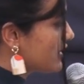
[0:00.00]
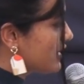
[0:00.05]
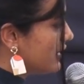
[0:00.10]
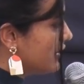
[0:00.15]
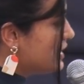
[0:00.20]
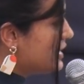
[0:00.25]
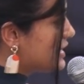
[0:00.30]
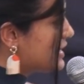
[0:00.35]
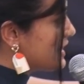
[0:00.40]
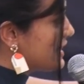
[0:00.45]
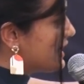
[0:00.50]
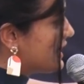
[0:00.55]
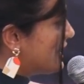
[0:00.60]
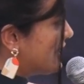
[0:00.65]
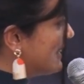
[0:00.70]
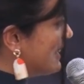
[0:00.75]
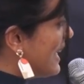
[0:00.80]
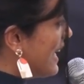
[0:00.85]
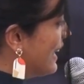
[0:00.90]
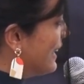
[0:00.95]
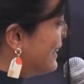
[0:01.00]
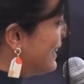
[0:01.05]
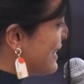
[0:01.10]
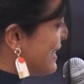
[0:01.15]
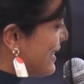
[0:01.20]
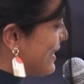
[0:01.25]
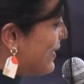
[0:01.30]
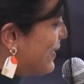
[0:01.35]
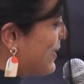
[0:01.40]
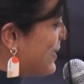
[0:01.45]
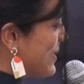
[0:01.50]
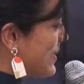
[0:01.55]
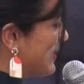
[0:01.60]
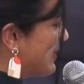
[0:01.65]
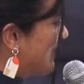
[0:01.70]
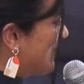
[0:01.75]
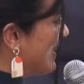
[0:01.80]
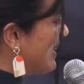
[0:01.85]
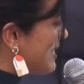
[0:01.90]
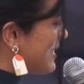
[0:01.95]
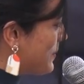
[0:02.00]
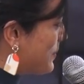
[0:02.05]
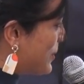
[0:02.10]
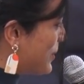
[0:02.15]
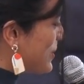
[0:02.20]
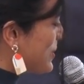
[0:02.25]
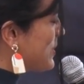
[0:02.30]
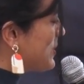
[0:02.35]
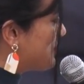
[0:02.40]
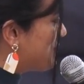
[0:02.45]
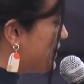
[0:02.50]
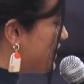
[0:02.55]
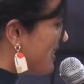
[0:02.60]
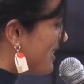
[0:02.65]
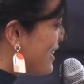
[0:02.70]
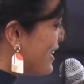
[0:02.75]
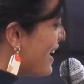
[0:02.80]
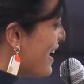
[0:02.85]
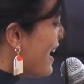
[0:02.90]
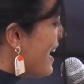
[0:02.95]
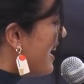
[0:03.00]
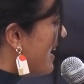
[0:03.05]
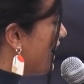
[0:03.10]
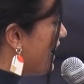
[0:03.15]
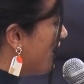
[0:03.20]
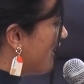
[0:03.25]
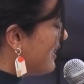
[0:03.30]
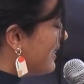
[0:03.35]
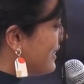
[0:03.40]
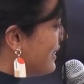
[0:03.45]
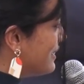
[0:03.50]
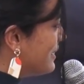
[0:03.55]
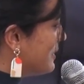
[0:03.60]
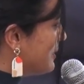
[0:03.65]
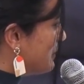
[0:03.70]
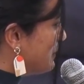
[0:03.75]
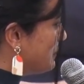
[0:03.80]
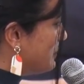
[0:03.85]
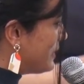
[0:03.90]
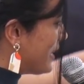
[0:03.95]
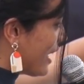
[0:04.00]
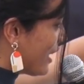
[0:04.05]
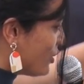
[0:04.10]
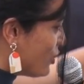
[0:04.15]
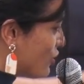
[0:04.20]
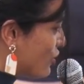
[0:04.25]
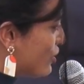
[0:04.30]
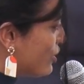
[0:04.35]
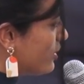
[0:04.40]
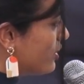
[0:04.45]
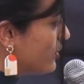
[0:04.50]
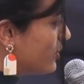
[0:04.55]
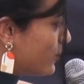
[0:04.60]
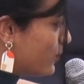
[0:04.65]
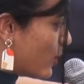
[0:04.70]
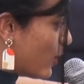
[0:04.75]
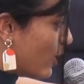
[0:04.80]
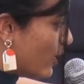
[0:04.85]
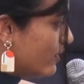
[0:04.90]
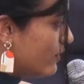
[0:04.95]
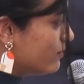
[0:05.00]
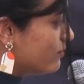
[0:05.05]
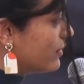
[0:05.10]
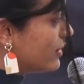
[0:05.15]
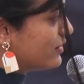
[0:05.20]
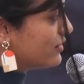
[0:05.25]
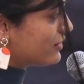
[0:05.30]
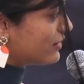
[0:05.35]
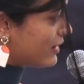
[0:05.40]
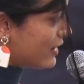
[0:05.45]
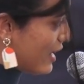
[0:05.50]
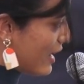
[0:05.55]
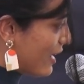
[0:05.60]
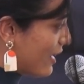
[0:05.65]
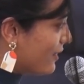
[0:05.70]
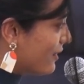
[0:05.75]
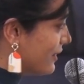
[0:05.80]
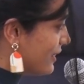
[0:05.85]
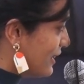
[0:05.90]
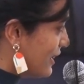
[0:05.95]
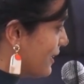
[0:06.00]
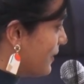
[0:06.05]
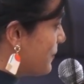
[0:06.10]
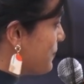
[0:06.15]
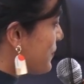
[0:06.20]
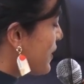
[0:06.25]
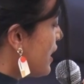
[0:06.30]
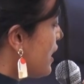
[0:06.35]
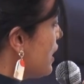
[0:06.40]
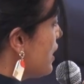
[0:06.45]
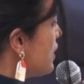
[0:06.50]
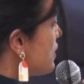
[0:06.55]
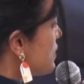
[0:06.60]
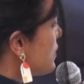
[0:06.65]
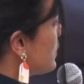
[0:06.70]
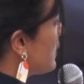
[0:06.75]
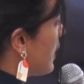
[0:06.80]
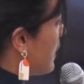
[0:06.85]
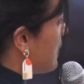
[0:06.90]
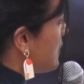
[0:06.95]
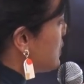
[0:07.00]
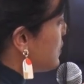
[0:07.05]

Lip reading: This is also supposed to be like a textured wall. But yeah. So okay.